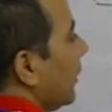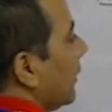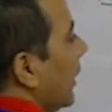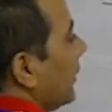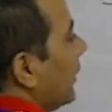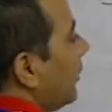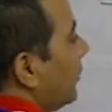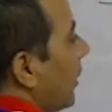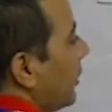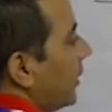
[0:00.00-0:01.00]
that it
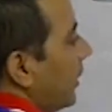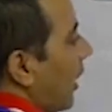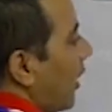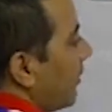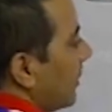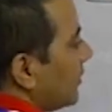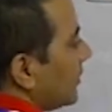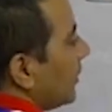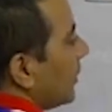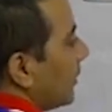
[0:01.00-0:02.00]
contain how much,
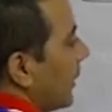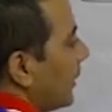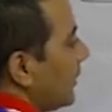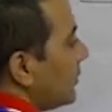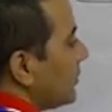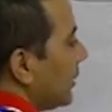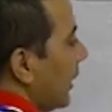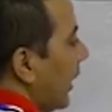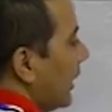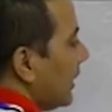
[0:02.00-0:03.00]
that is
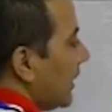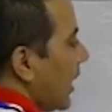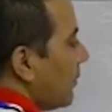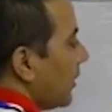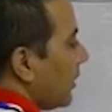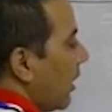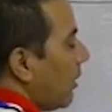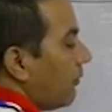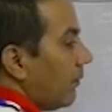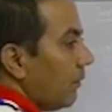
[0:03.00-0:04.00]
8 number
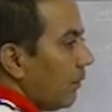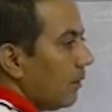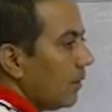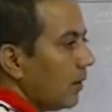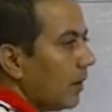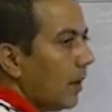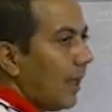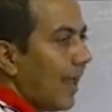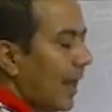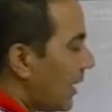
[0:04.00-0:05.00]
of
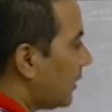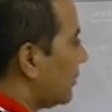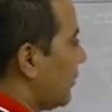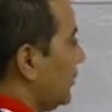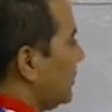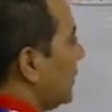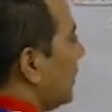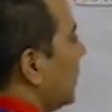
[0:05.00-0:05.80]
electrons,